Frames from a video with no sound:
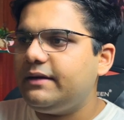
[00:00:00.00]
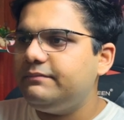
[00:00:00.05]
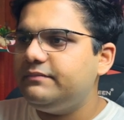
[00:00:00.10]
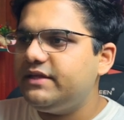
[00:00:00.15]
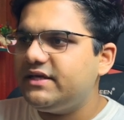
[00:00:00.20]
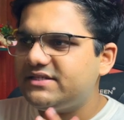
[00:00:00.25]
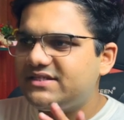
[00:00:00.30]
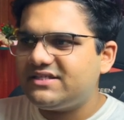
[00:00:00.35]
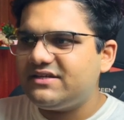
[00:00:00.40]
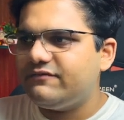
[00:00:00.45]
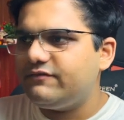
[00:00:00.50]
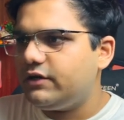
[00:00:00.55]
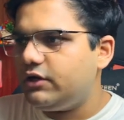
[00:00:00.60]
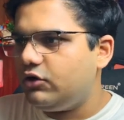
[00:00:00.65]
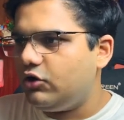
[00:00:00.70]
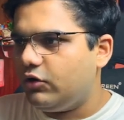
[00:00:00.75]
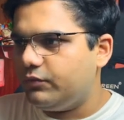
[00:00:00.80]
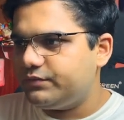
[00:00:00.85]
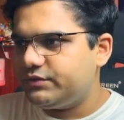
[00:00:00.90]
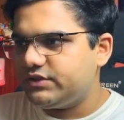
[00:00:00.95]
tab, there's
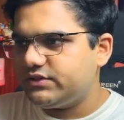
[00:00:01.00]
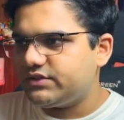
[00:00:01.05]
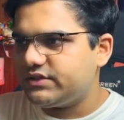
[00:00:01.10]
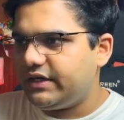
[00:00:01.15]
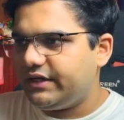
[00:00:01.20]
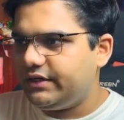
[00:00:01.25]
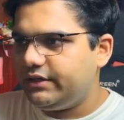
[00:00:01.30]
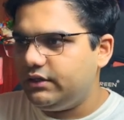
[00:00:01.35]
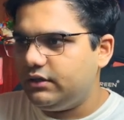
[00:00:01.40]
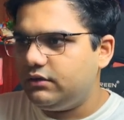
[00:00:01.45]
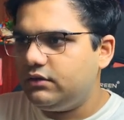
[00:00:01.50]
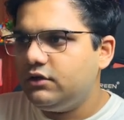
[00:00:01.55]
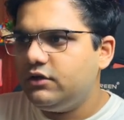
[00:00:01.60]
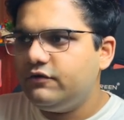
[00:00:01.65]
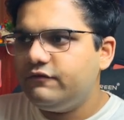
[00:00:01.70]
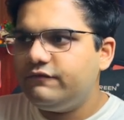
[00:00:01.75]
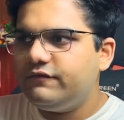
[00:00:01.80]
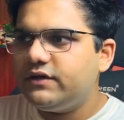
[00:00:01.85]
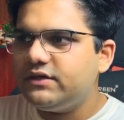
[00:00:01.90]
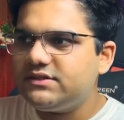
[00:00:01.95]
several options right here.
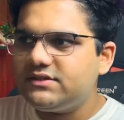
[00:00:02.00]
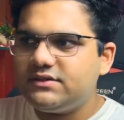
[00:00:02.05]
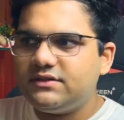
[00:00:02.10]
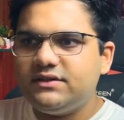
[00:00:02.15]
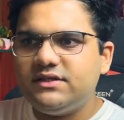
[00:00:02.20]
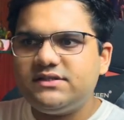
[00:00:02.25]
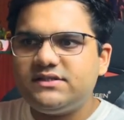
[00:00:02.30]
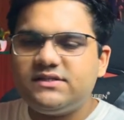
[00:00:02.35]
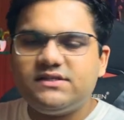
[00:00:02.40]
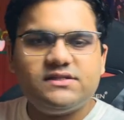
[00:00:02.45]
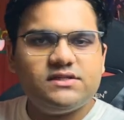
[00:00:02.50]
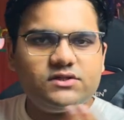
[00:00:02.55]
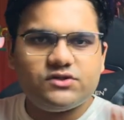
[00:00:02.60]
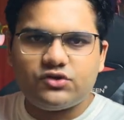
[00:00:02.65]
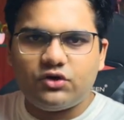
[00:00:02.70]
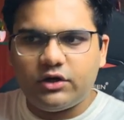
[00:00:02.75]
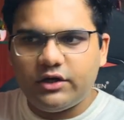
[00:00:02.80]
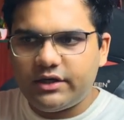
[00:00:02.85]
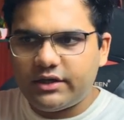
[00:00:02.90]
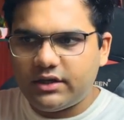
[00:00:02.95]
First, this is a
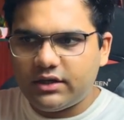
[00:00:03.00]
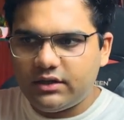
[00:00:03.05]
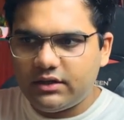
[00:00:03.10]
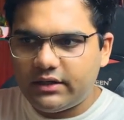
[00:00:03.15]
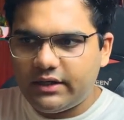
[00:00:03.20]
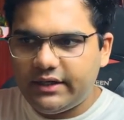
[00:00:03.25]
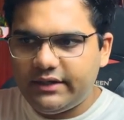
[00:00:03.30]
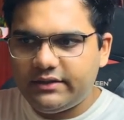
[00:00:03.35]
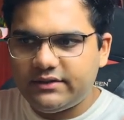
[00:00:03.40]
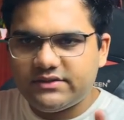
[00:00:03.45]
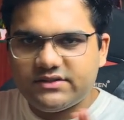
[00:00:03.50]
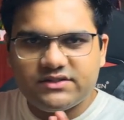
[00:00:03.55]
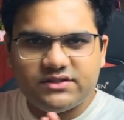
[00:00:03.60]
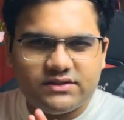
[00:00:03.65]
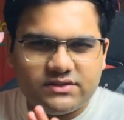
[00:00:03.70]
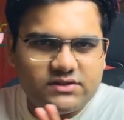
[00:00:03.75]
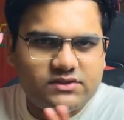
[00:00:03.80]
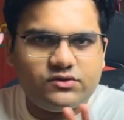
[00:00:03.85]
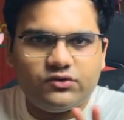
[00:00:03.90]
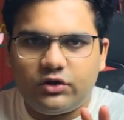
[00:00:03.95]
solid color, right? This is
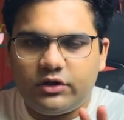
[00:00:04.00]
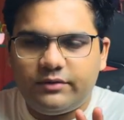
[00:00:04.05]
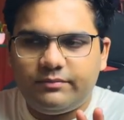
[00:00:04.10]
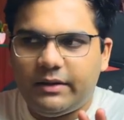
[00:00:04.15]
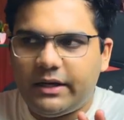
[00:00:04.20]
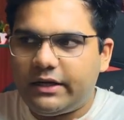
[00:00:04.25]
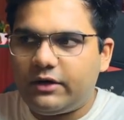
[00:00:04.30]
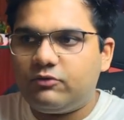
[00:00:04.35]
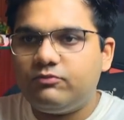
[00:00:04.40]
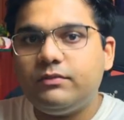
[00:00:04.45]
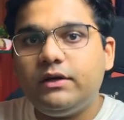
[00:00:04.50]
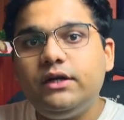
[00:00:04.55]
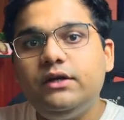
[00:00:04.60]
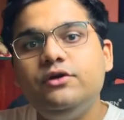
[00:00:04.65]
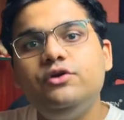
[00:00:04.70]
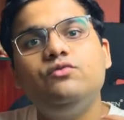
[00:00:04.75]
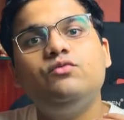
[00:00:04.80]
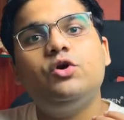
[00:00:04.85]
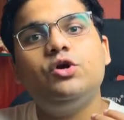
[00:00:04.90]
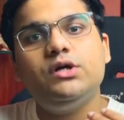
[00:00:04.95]
just a solid background,
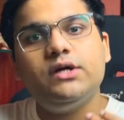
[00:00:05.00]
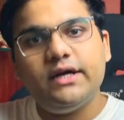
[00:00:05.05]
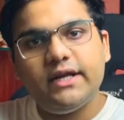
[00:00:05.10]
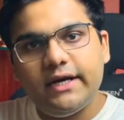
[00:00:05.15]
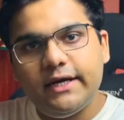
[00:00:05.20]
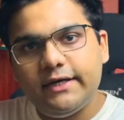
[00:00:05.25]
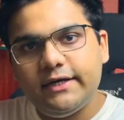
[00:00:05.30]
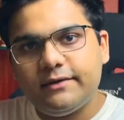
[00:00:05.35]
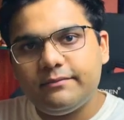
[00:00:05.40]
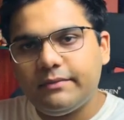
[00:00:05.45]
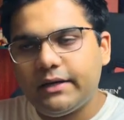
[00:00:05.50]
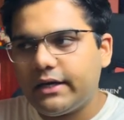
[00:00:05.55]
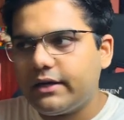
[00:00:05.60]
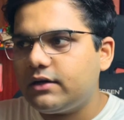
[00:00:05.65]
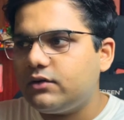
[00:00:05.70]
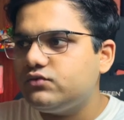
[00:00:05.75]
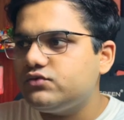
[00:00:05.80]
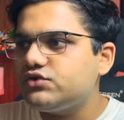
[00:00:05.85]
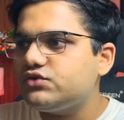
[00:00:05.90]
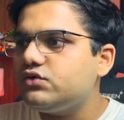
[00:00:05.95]
but you want a gradient
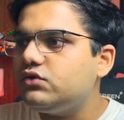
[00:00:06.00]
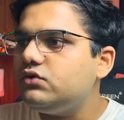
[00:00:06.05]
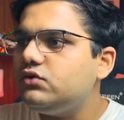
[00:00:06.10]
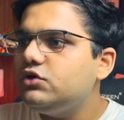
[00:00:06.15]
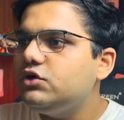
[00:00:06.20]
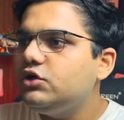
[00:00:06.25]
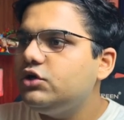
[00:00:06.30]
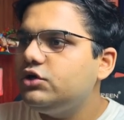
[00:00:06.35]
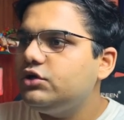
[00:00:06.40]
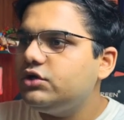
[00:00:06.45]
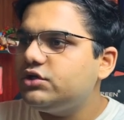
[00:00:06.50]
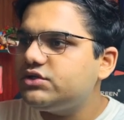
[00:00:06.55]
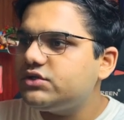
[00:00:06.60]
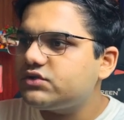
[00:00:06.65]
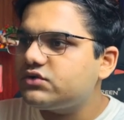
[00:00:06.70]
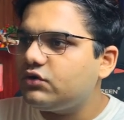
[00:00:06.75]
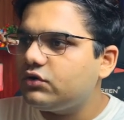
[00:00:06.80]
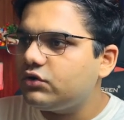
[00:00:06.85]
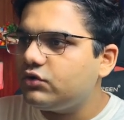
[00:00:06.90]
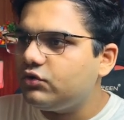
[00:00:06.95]
background. So you're
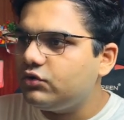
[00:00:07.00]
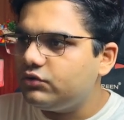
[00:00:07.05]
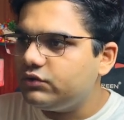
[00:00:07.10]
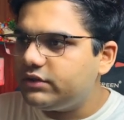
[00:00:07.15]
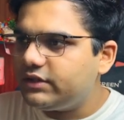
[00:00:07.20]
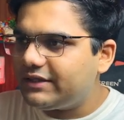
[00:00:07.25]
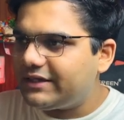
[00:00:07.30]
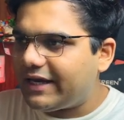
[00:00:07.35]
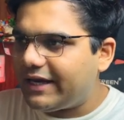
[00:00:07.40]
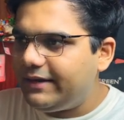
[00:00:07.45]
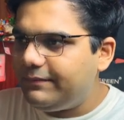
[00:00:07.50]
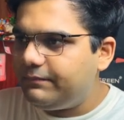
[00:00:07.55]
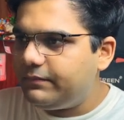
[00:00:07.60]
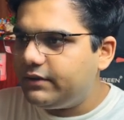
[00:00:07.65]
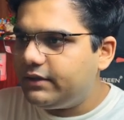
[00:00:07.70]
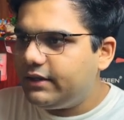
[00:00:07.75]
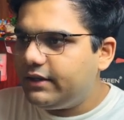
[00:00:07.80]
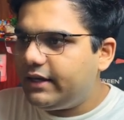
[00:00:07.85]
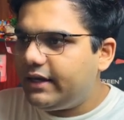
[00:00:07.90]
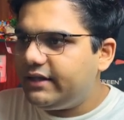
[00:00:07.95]
just going to go to the type
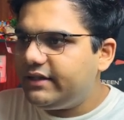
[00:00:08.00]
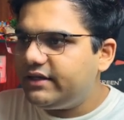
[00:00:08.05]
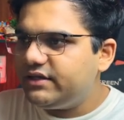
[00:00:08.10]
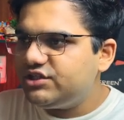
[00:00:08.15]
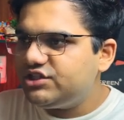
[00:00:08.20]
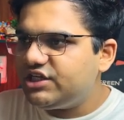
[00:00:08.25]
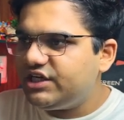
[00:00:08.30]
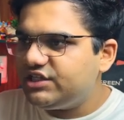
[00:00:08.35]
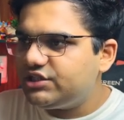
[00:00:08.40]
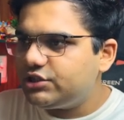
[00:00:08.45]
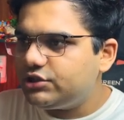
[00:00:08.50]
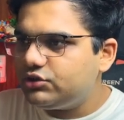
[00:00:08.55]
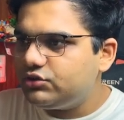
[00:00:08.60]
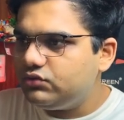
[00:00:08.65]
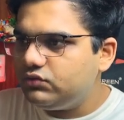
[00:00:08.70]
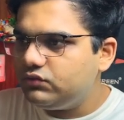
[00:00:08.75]
and then change it